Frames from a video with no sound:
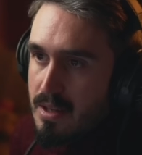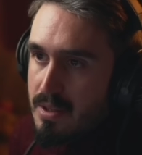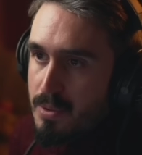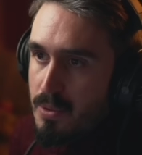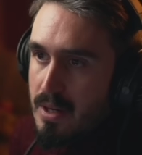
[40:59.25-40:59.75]

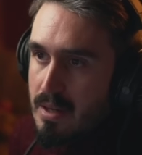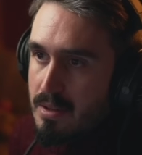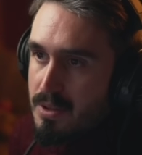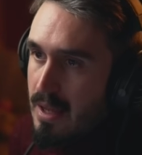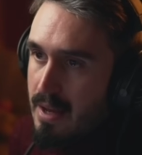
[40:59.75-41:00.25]
you'll
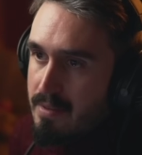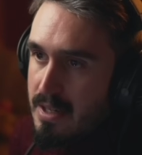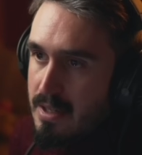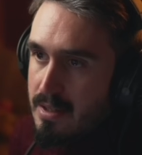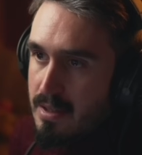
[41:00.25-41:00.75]
ever
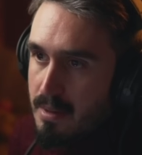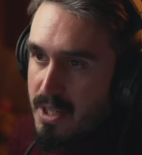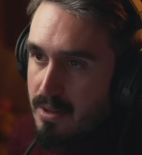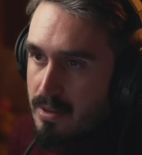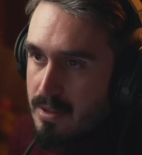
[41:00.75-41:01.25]
need. I
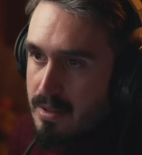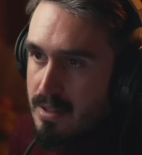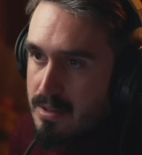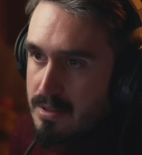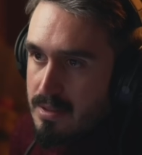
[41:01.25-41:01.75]
mean, look at
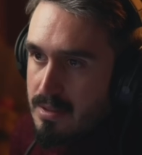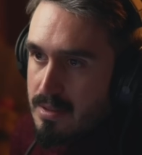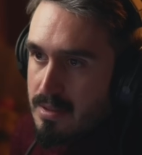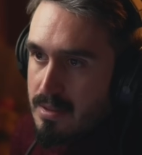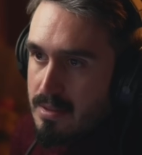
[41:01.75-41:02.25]
this.
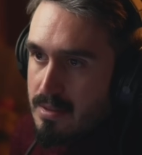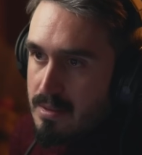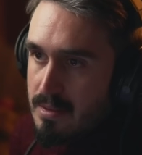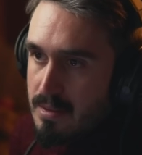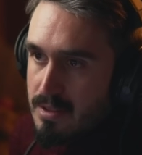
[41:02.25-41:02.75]

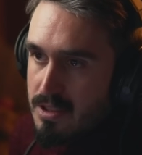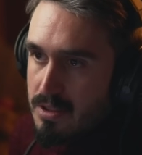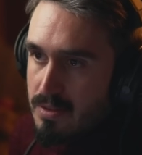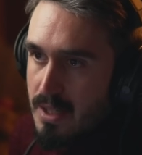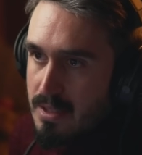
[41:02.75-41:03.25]
This is
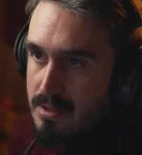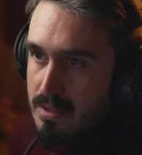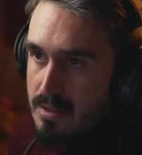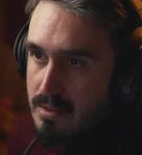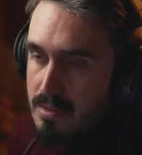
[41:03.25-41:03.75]

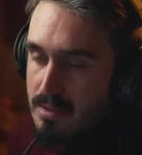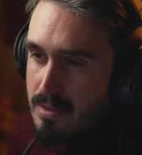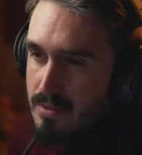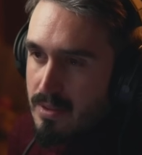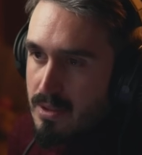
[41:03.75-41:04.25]
crazy.
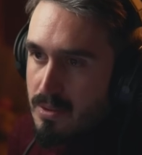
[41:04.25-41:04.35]
Go